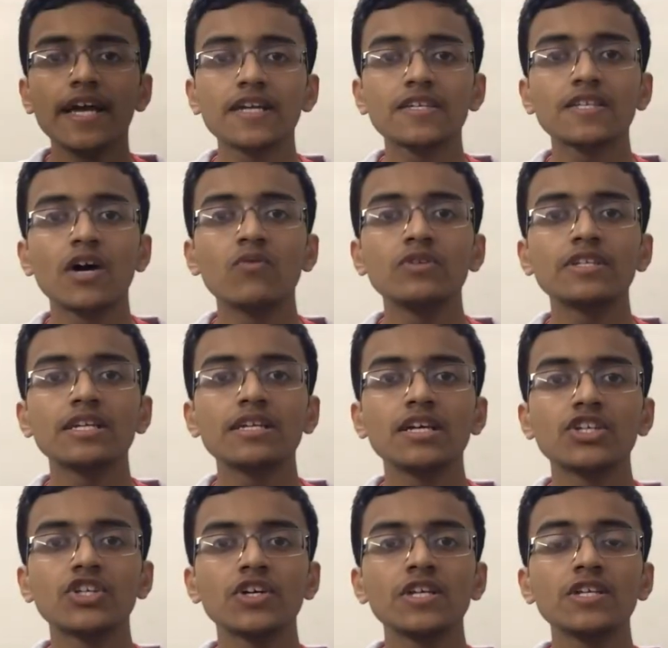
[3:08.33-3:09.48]
sound
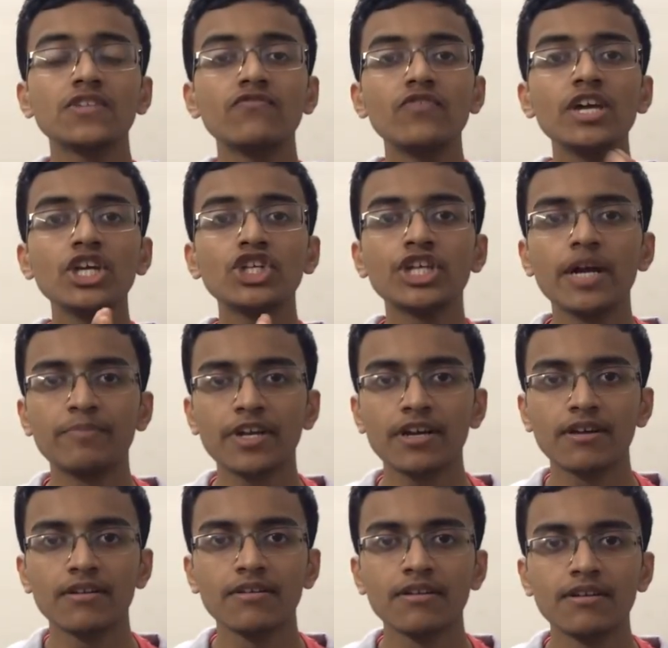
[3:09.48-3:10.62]
signature is V-shaped.
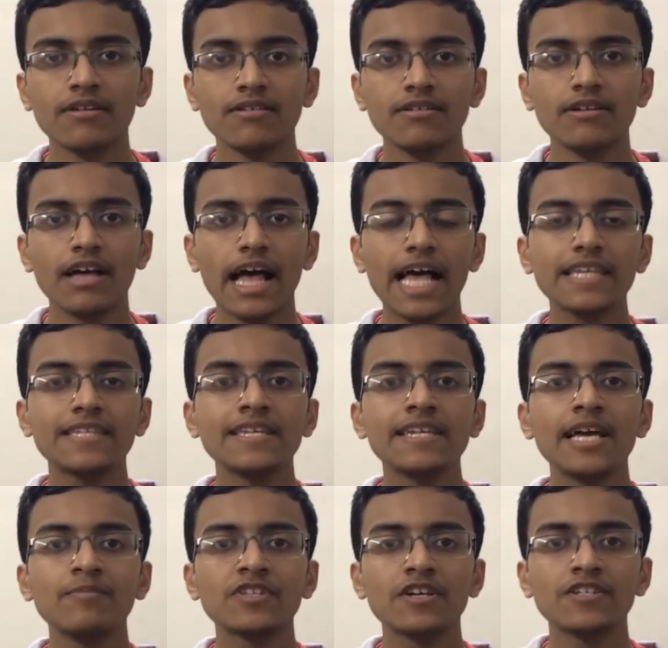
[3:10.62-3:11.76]
As the
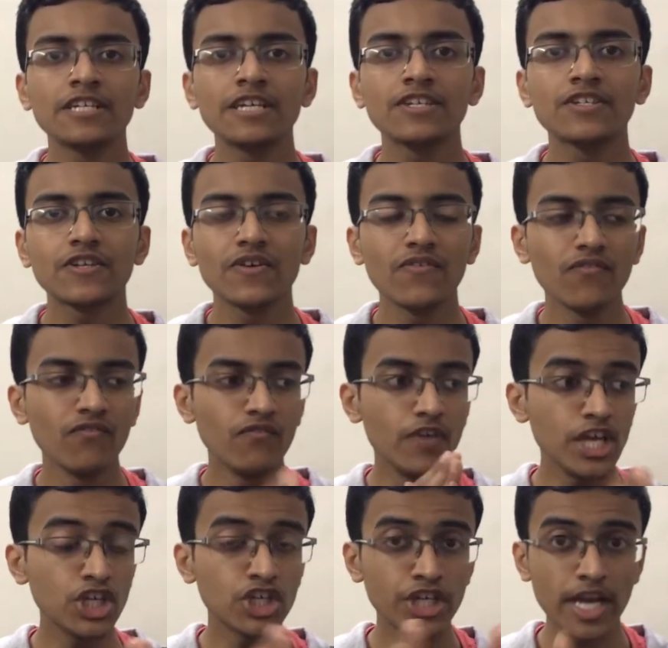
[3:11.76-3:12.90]
name suggests,
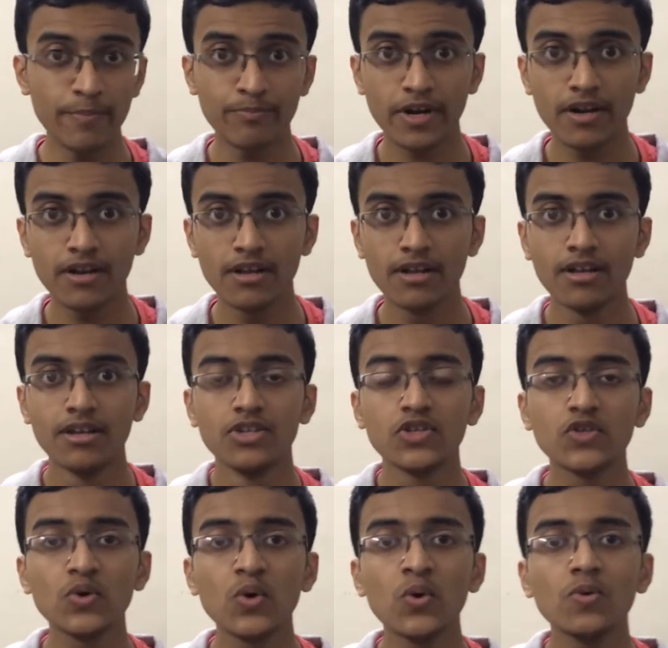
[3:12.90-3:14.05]
V-shaped.
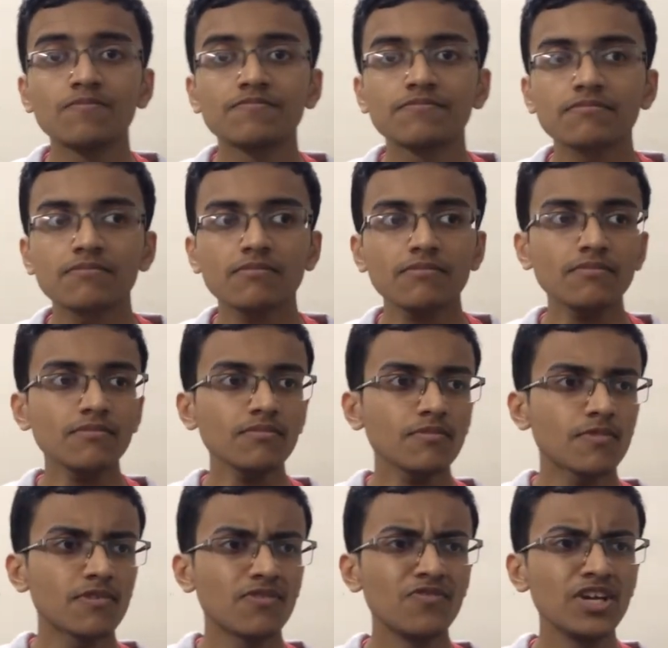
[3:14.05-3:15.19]
So
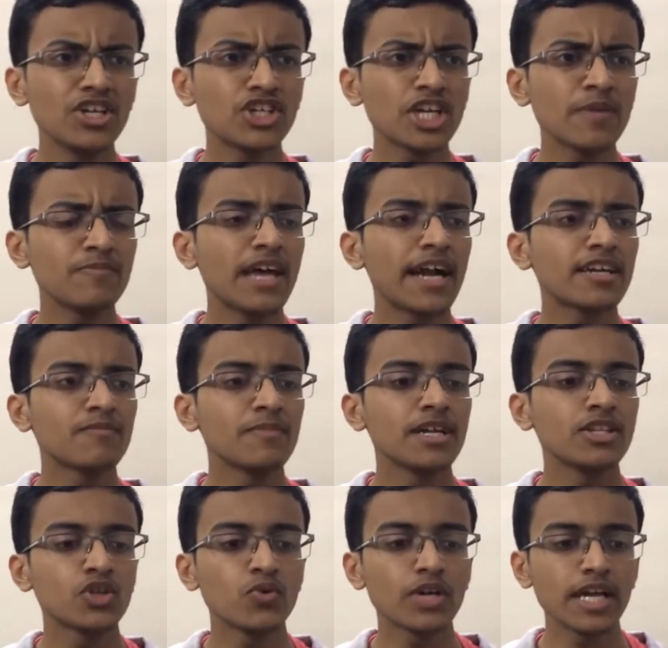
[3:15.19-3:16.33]
V-shaped, that
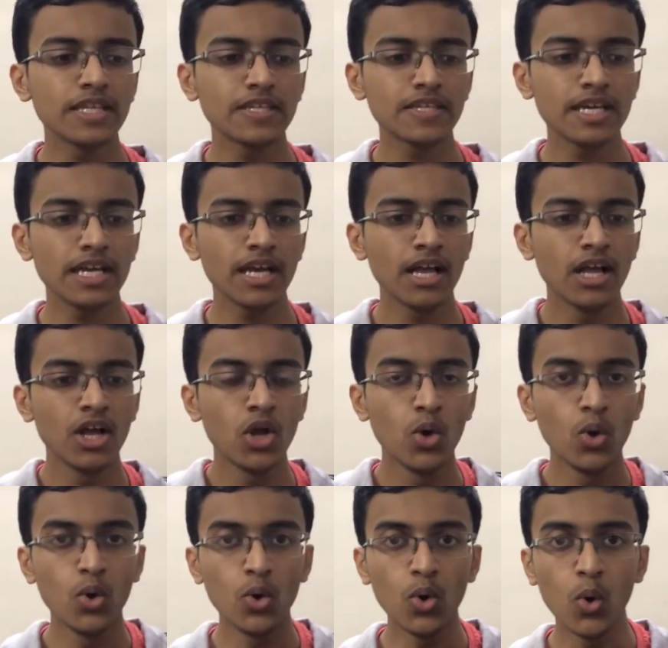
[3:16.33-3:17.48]
means you can say
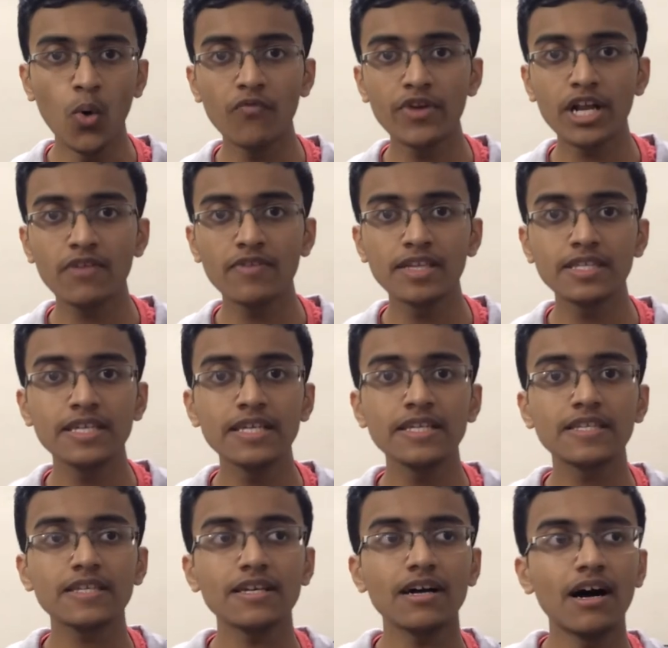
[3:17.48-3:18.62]
low
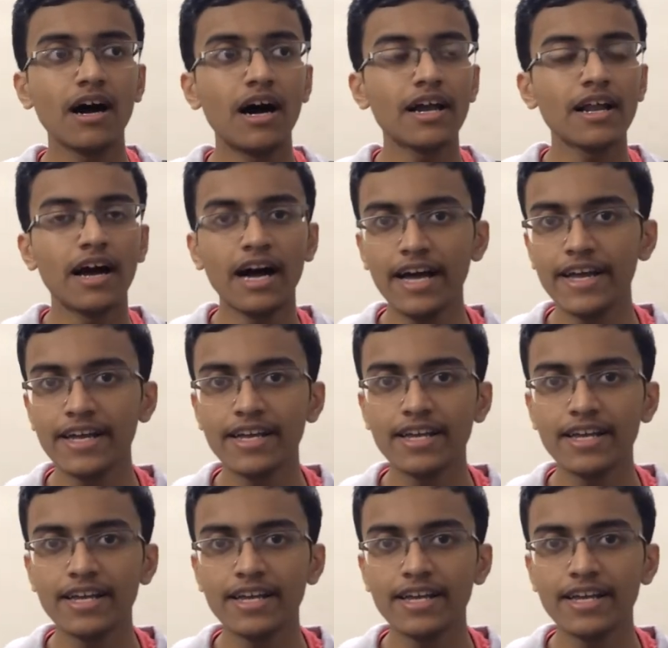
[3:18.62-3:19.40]
frequencies are high,